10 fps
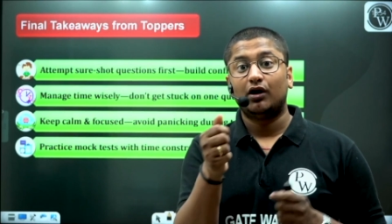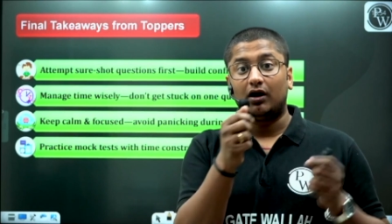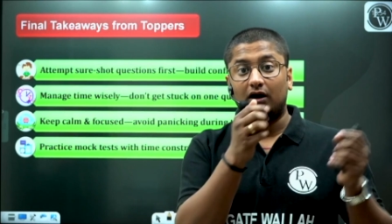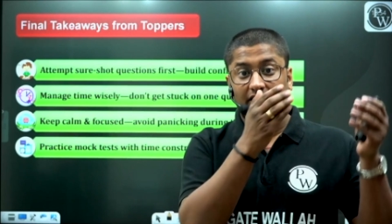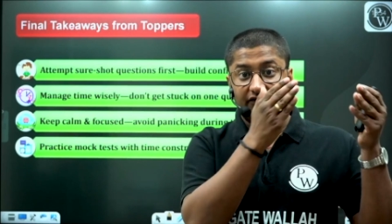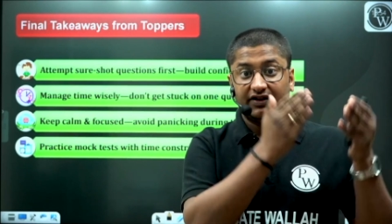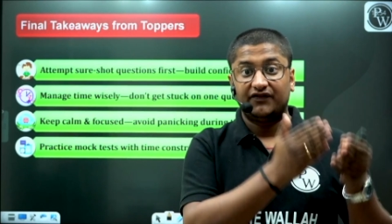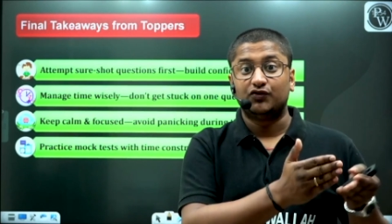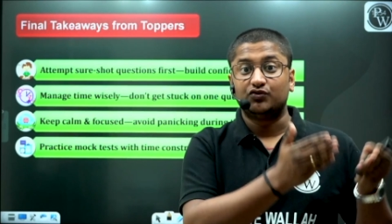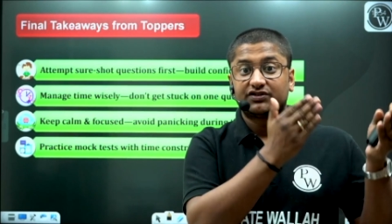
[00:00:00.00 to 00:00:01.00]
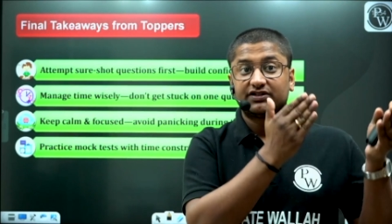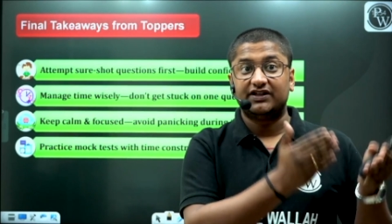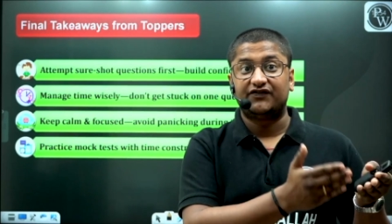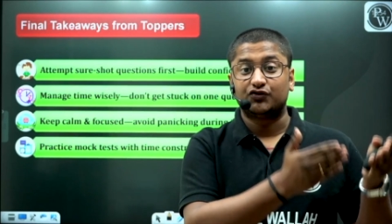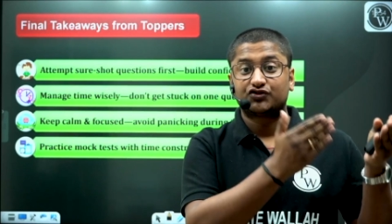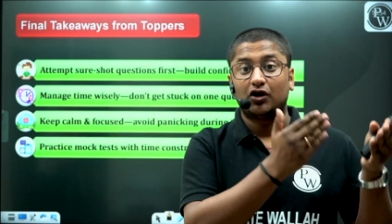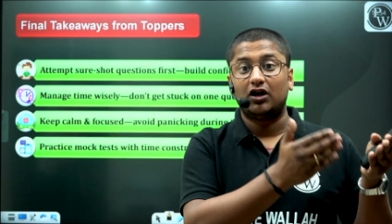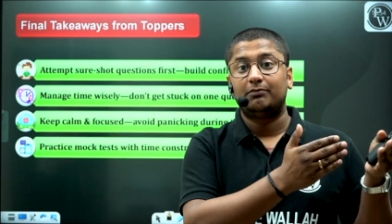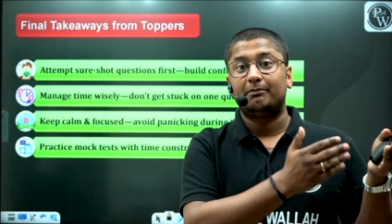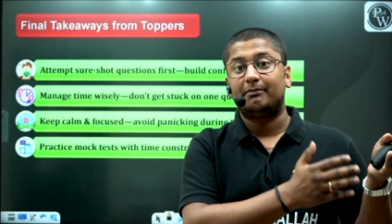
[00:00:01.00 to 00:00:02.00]
of if you if you solve
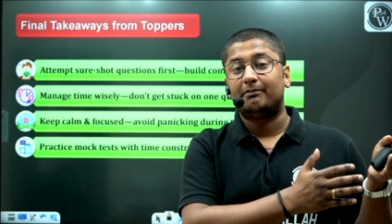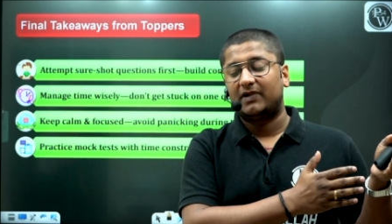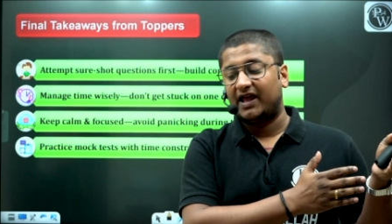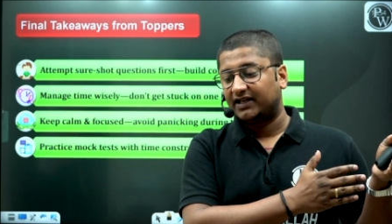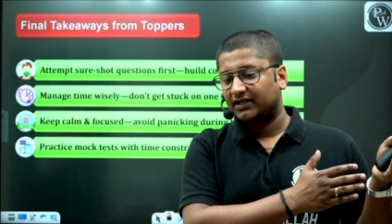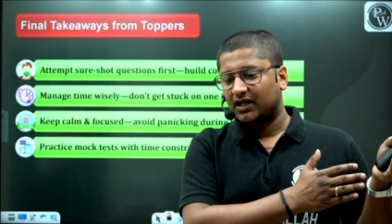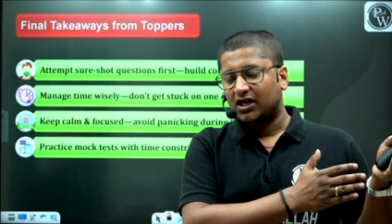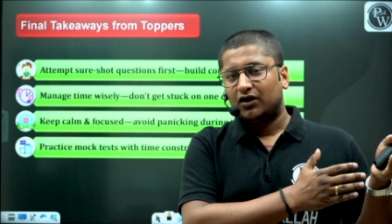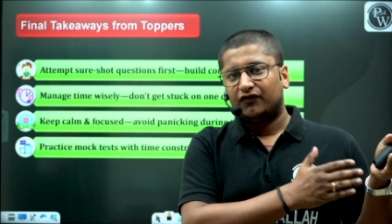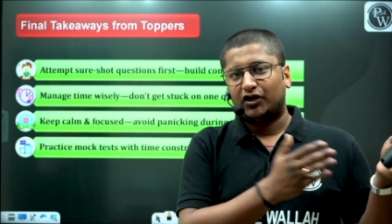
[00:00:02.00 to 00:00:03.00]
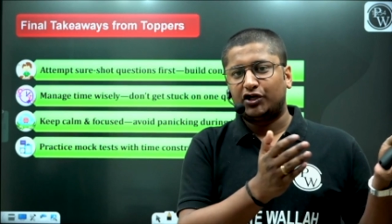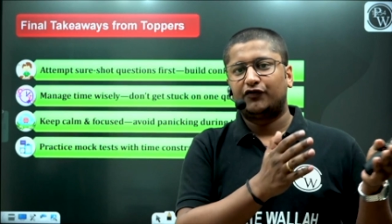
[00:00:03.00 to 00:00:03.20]
like 40,